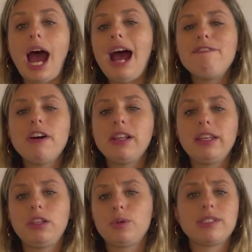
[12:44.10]
I felt
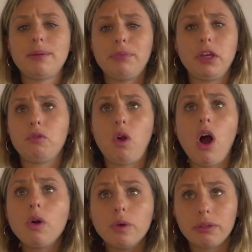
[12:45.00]
like there was something
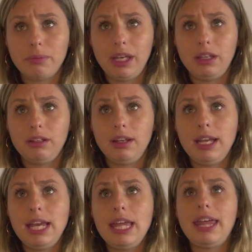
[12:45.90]
wrong with me,
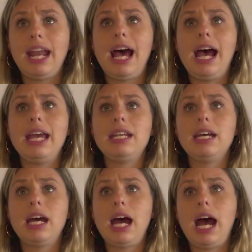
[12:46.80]
that I'd
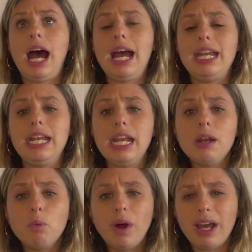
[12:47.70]
I
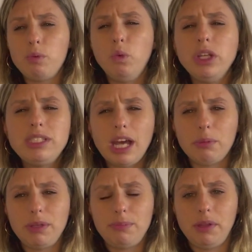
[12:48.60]
when I would
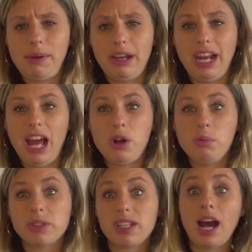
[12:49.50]
tell people about it, I'd
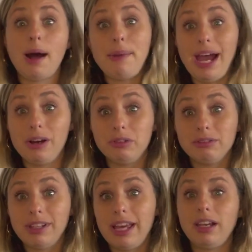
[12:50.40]
almost come out
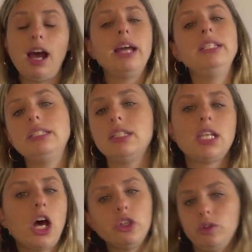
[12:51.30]
like, I need to
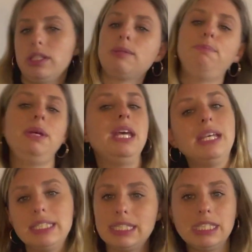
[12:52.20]
tell you this
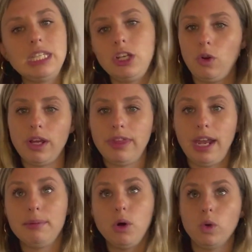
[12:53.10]
big secret that
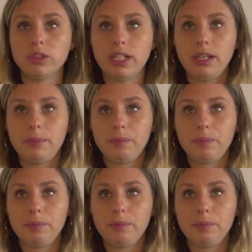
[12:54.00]
I'm holding.